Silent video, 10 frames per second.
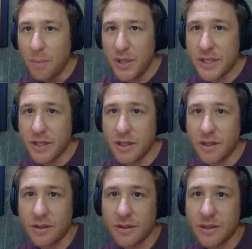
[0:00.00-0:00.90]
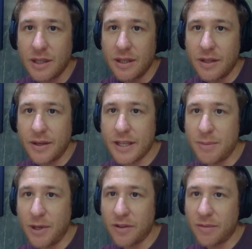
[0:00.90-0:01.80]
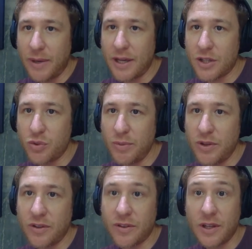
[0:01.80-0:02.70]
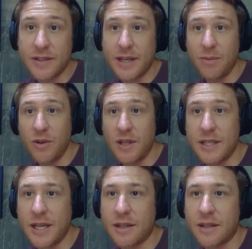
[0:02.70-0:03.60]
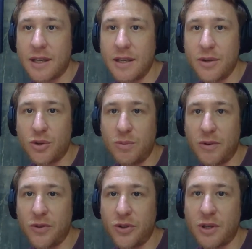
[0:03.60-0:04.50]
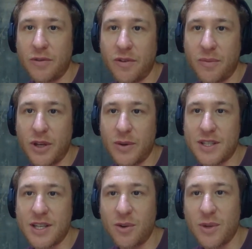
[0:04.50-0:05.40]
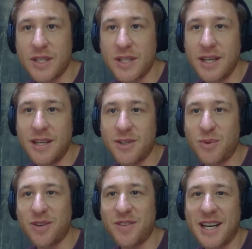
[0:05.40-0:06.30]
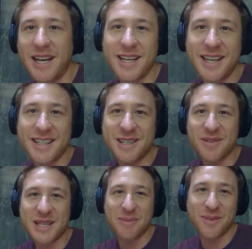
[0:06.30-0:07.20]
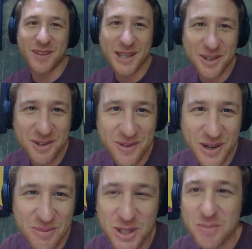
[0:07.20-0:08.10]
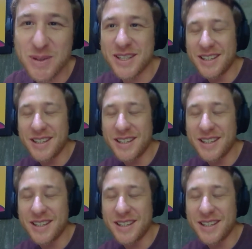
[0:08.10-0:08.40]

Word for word: Peter, next month, March, will be the third time with Etienne. I did a group of photographers from the US. They always say it's one of the highlights in Vietnam. Thank you very much, Peter.